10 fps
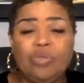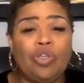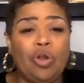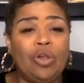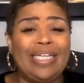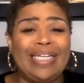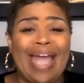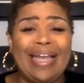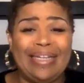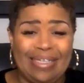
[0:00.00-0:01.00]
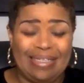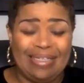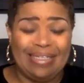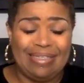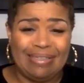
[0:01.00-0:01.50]
this was early
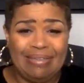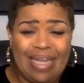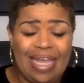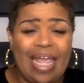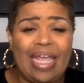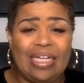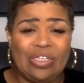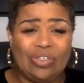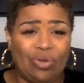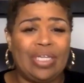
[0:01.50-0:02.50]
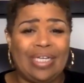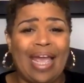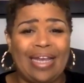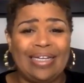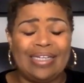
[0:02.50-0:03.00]
90s, late 80s,
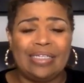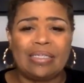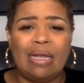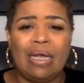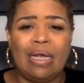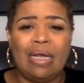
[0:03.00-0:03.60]
early 90s.